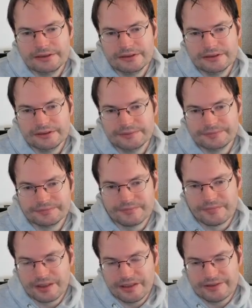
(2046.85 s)

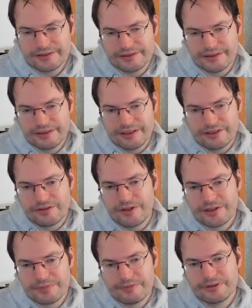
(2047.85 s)
as I say, they are
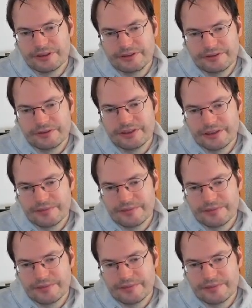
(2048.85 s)
transparent, right?